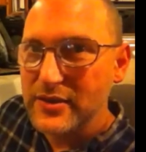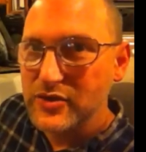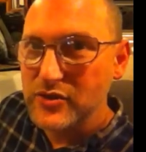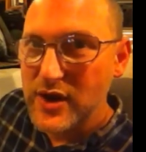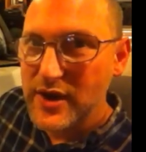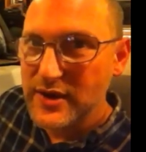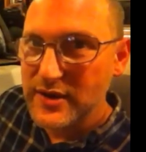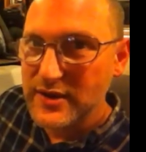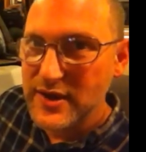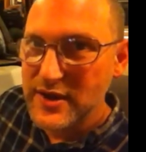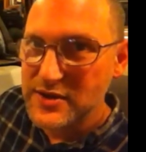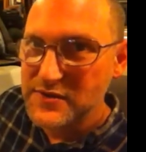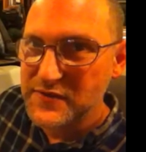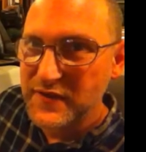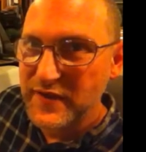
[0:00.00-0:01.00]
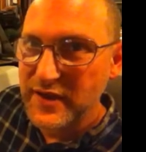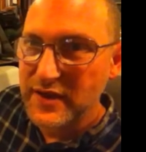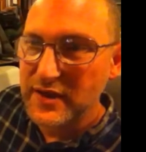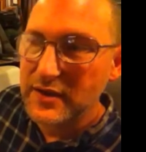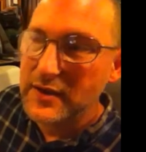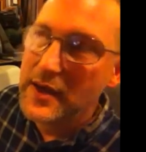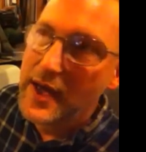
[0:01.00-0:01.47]
tried to test fit
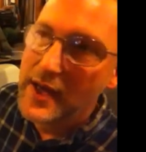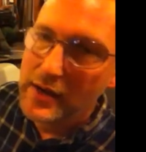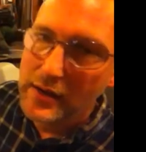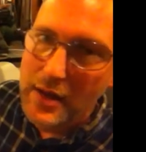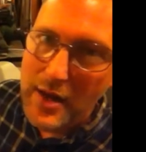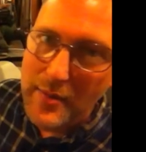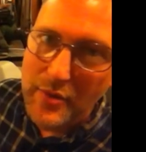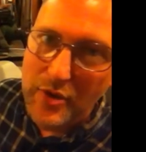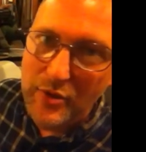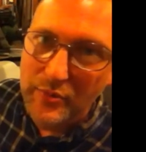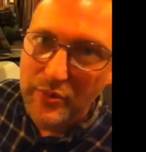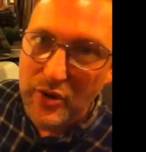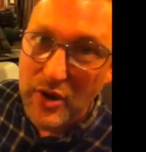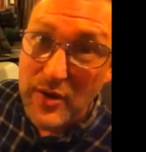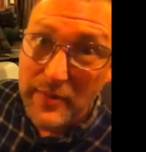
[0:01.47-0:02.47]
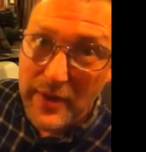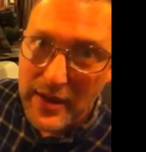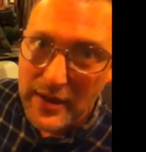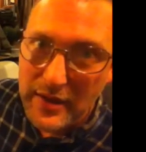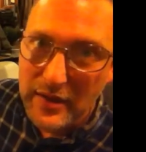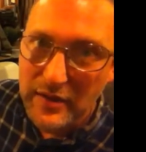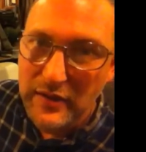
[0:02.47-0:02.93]
it, had a lot more
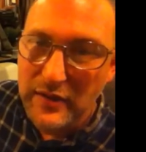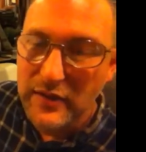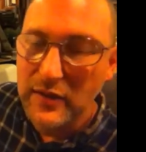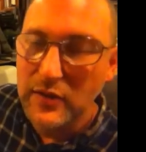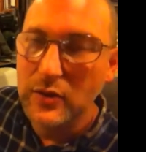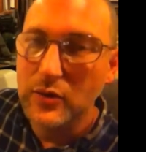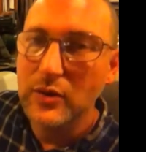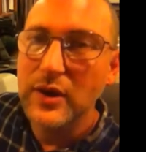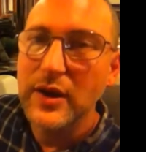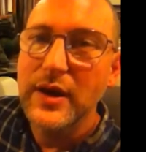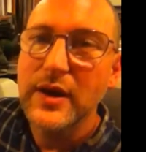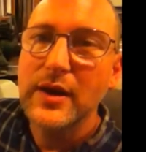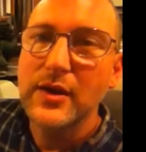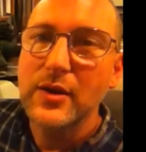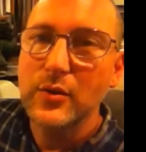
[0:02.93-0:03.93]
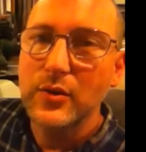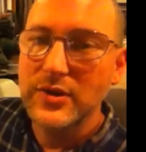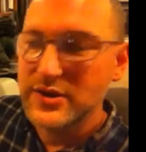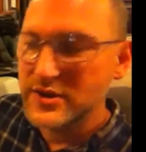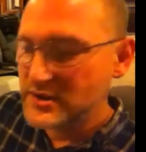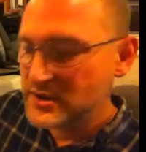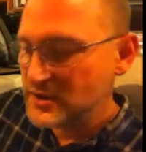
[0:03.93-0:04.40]
pre-bending to do,
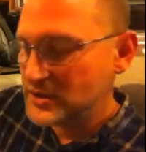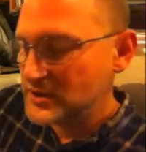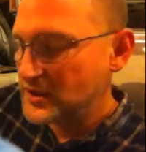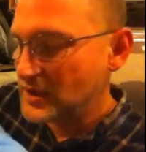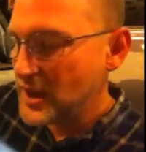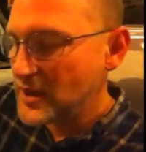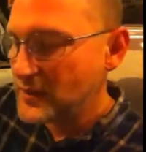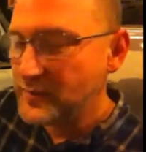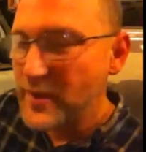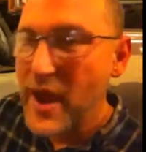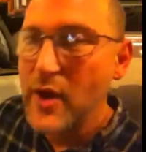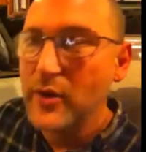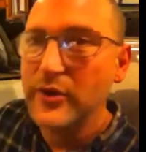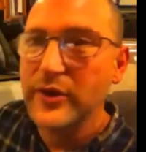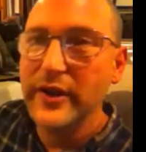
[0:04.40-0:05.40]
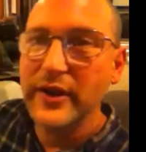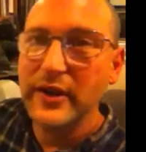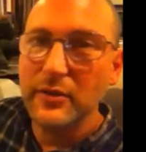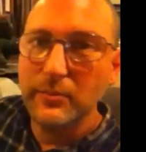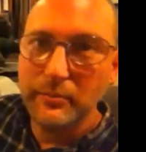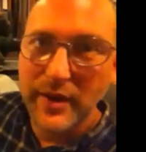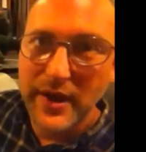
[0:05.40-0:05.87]
which is a lot of
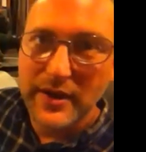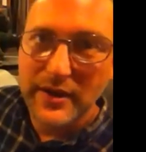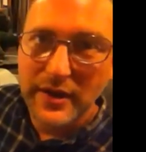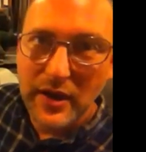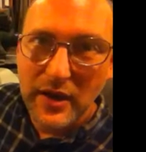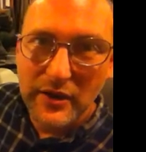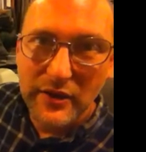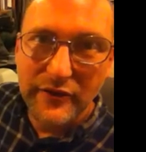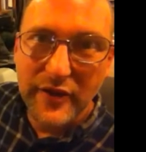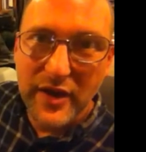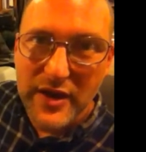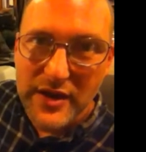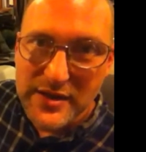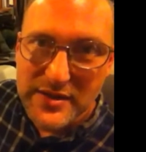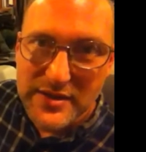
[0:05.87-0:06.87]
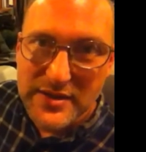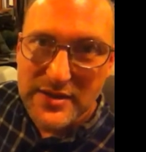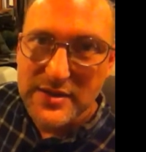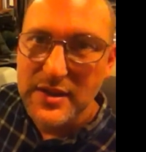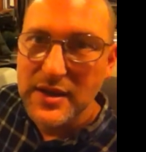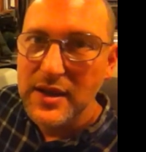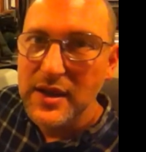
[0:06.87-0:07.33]
pounding and bending on the
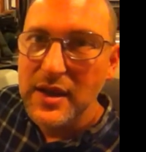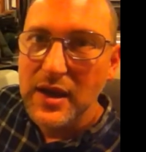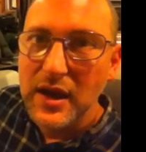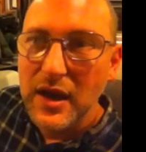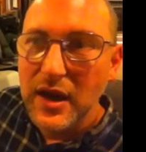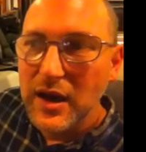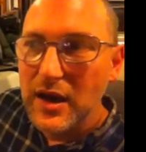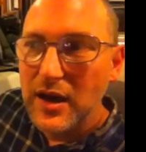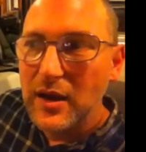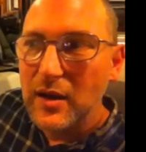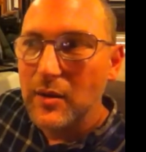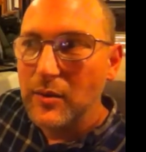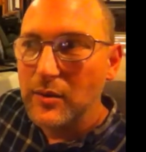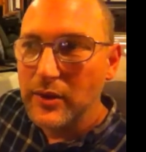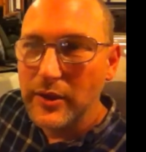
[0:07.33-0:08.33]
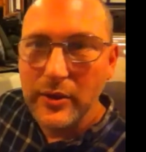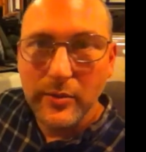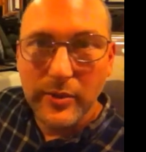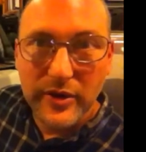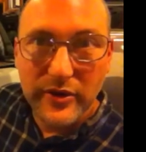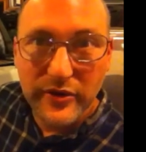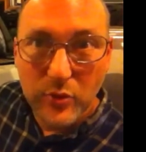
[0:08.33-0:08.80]
vise. A little
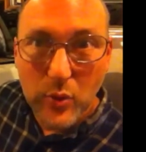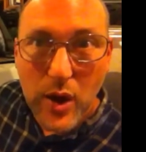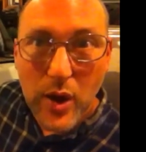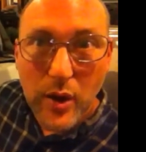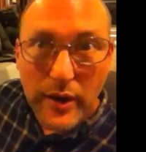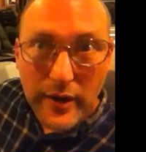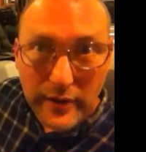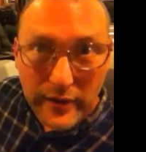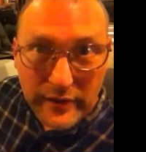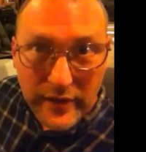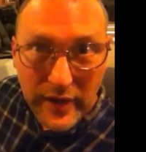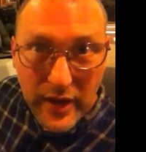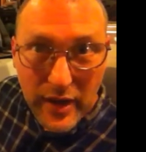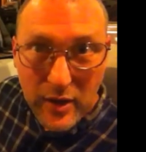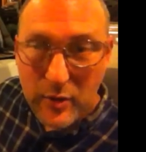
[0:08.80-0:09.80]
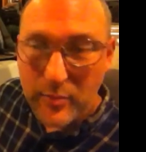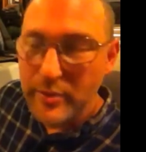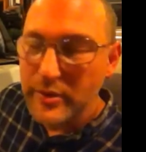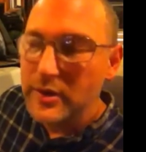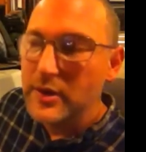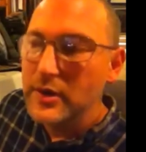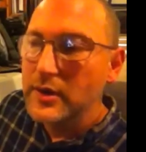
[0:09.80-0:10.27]
bit of swearing doesn't
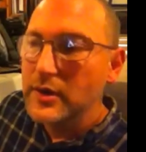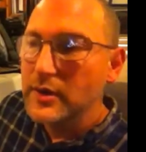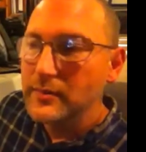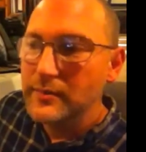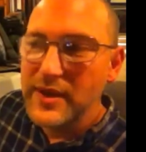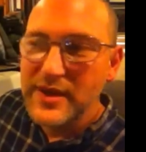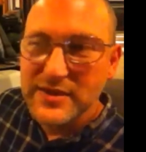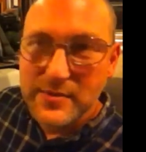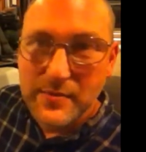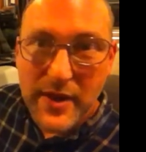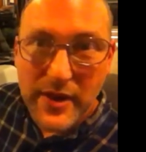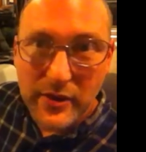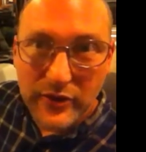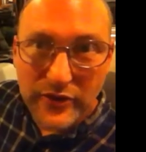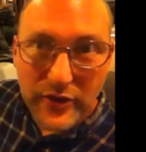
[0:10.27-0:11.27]
help, makes metal